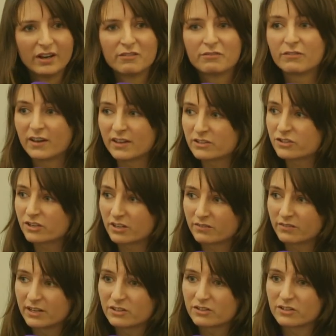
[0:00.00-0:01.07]

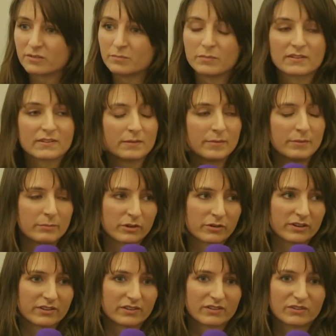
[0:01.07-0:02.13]
first-generation Muslim
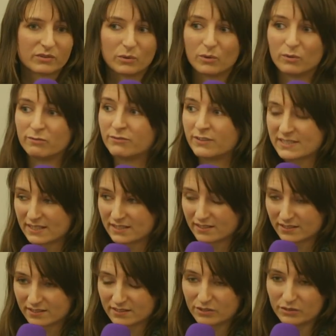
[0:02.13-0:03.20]
immigrants or
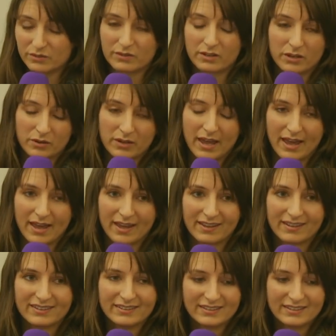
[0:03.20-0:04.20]
visitors to the UK.